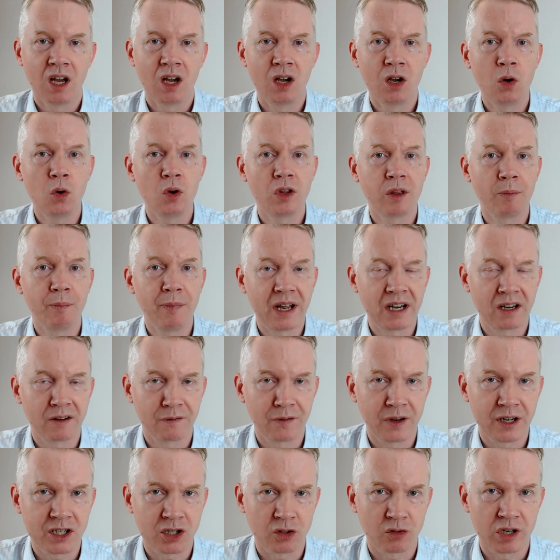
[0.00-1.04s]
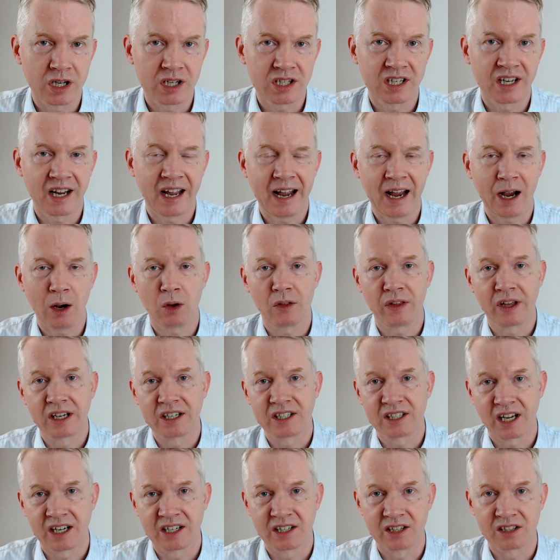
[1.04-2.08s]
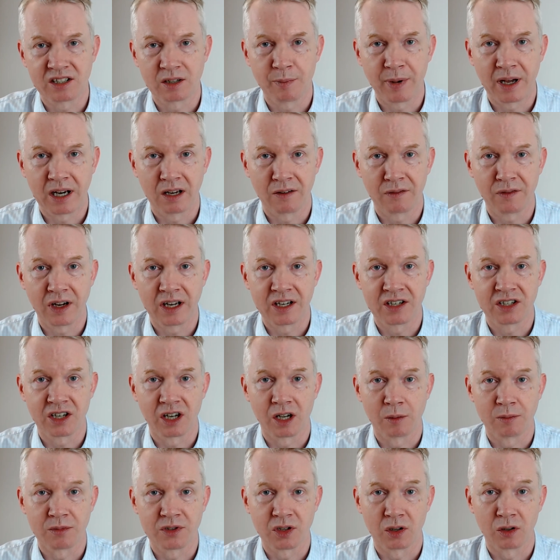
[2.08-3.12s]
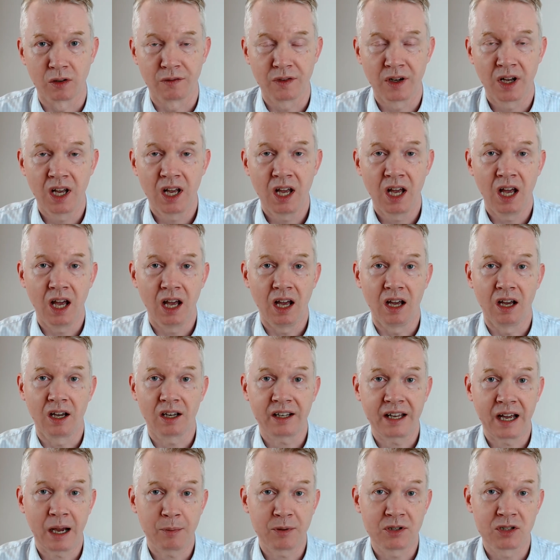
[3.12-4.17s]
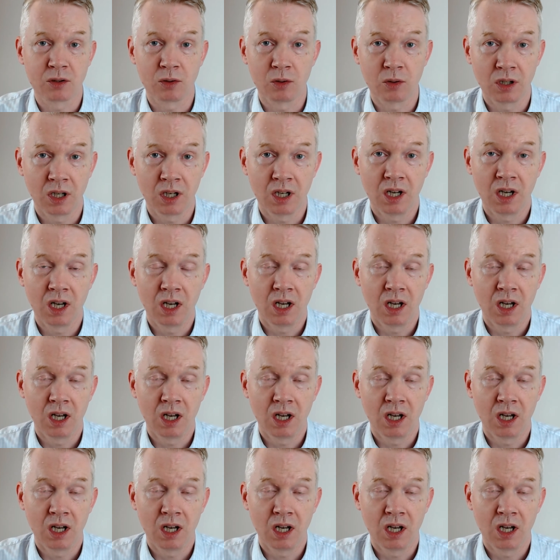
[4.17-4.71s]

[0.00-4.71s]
Who are the beneficiaries, and how are they intended to benefit in terms of capital